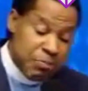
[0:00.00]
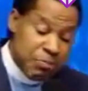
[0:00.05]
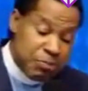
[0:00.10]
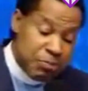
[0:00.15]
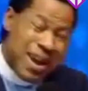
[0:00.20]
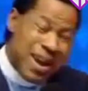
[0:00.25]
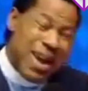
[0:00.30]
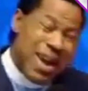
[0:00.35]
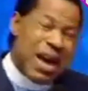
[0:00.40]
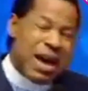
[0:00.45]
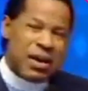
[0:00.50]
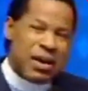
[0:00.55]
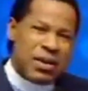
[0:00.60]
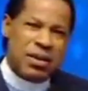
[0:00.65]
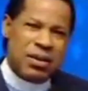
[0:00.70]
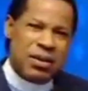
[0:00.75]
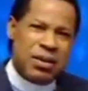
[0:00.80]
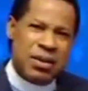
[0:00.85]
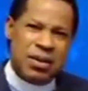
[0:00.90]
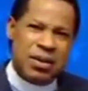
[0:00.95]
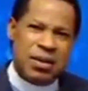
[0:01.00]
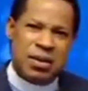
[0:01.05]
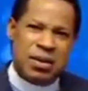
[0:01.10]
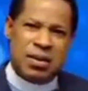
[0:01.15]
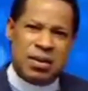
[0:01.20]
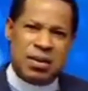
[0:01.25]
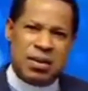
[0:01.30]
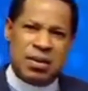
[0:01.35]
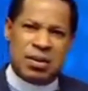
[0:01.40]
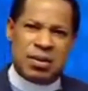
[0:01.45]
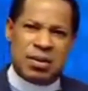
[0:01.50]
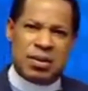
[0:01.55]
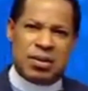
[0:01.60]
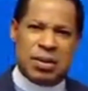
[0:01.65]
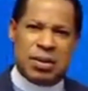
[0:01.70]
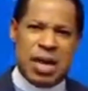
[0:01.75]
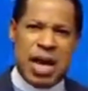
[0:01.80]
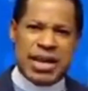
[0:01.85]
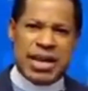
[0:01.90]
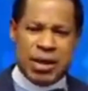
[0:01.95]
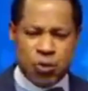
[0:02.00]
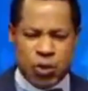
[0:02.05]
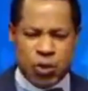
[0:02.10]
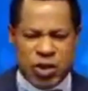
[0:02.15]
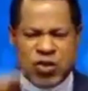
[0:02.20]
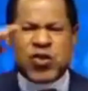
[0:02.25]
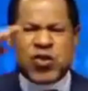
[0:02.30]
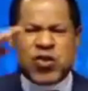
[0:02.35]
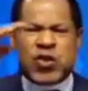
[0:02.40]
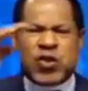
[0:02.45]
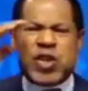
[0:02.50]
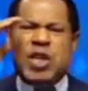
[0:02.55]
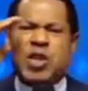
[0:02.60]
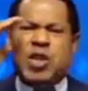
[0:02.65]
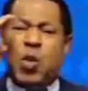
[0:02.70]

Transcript: in prayer. And then we see